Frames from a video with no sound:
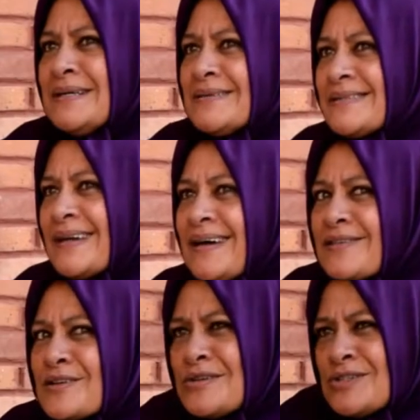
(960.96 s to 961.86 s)
amongst
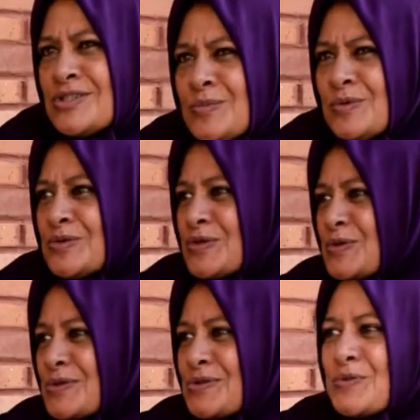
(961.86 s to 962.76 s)
other small
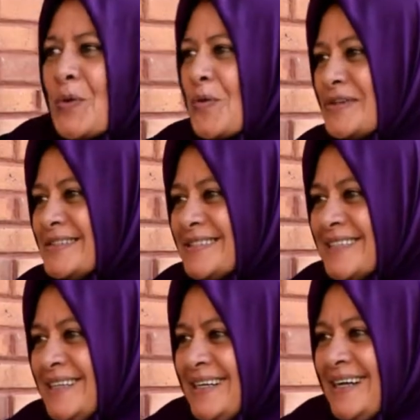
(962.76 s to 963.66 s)
short
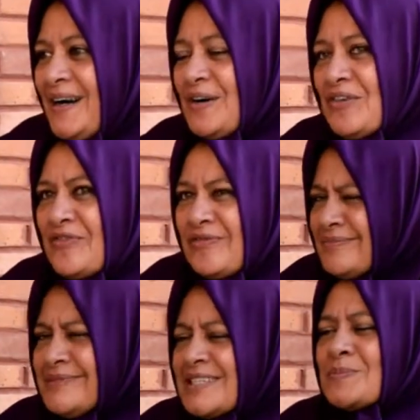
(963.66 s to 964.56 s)
stories of
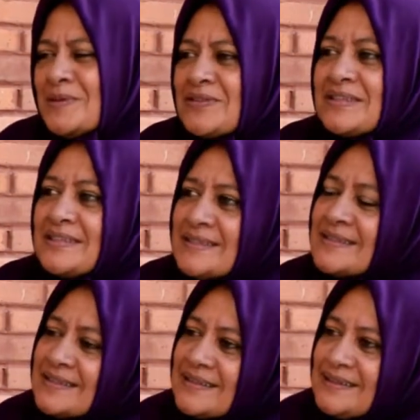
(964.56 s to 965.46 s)

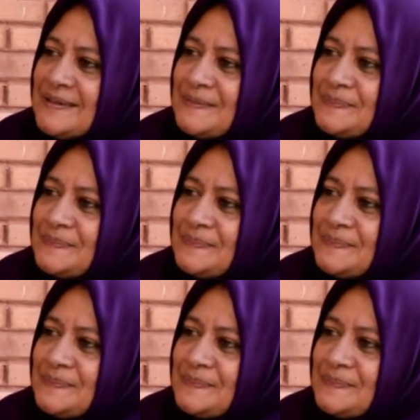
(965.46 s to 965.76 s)
experiences. Yeah.